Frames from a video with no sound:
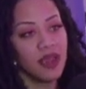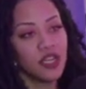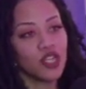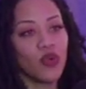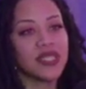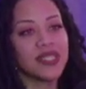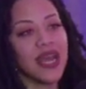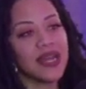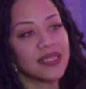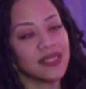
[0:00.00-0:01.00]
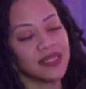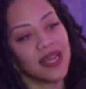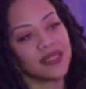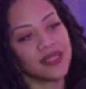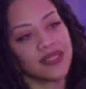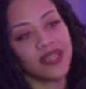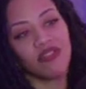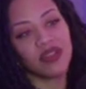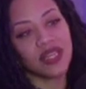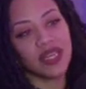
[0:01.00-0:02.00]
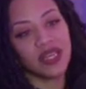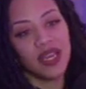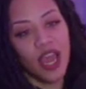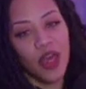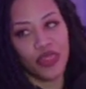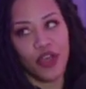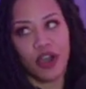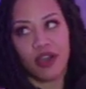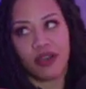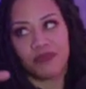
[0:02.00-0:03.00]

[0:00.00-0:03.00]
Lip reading: So it's not necessarily the